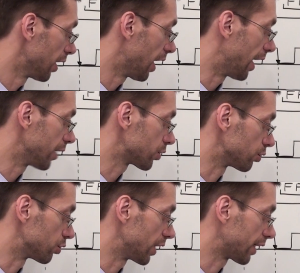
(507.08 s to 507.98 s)
highs
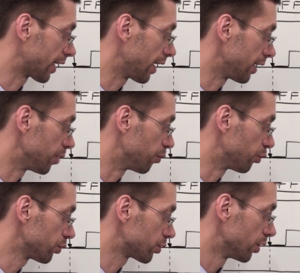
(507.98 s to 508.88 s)
on JK
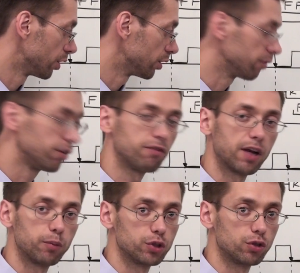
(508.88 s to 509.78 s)
inputs the
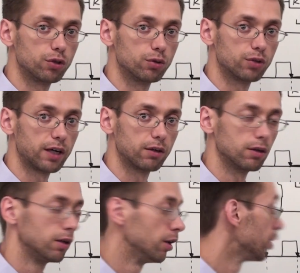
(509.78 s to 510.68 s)
flip-flop is going to
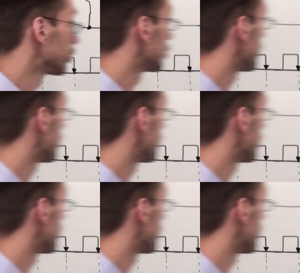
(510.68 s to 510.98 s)
toggle so